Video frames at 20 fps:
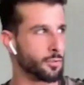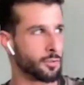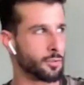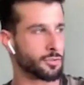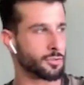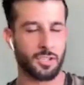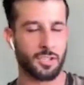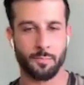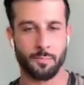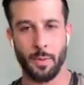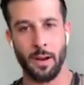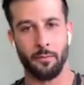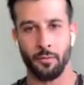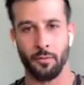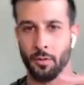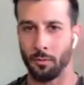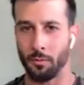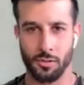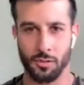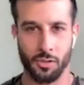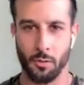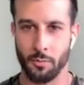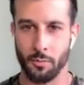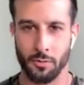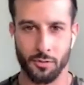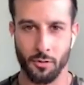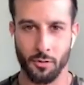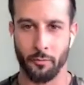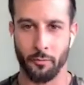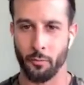know she's bad for you and so on and
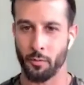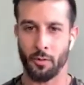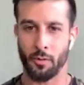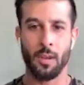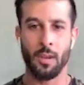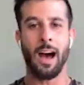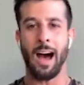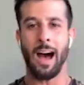so forth. Right.